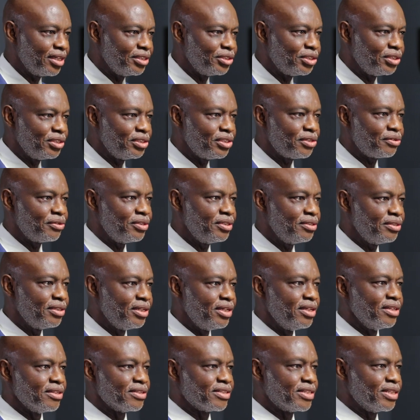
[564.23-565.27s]
engineering,
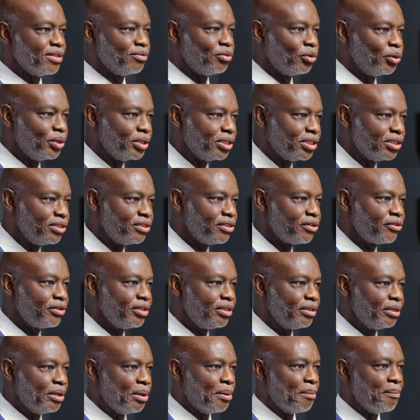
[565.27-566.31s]
civil
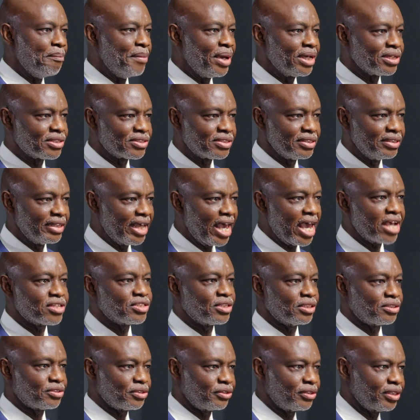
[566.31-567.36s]
engineering, medicine,
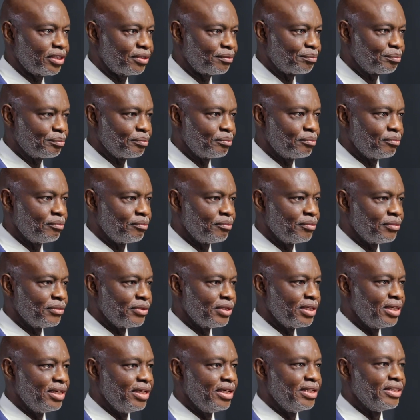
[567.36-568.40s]
etc.
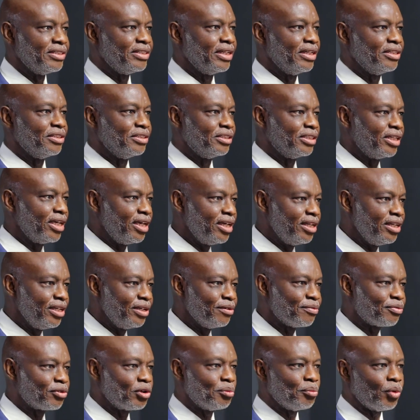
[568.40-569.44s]
The
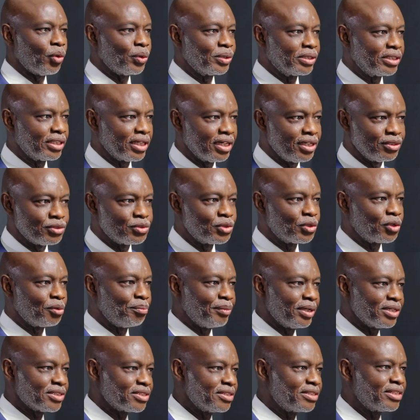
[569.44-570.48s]
journey from Odan to
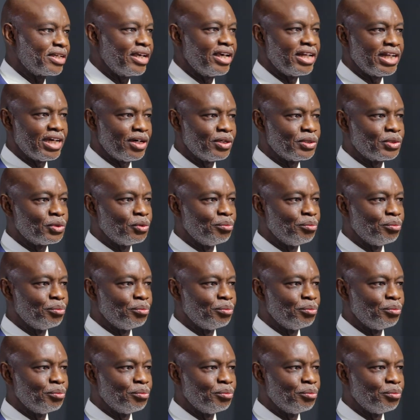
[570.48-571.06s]
Kumasi turned out